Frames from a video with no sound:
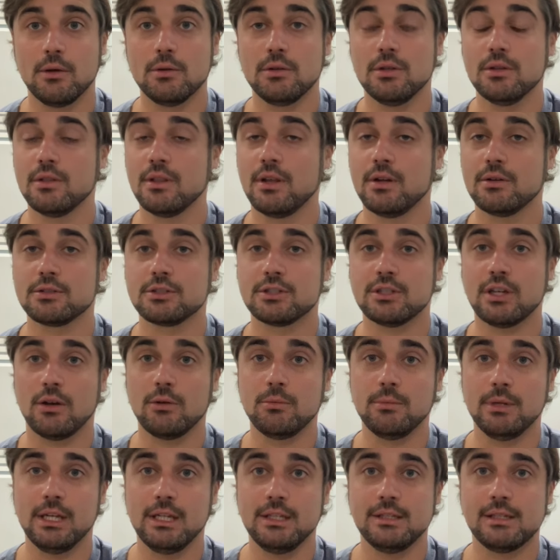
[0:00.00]
There's so
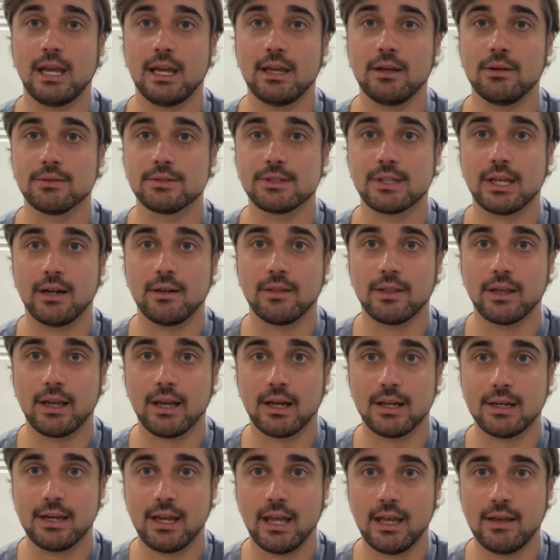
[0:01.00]
many towns there that
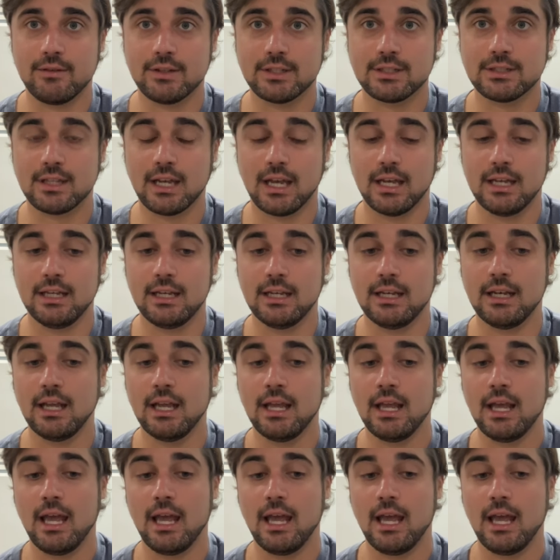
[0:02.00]
got devastated,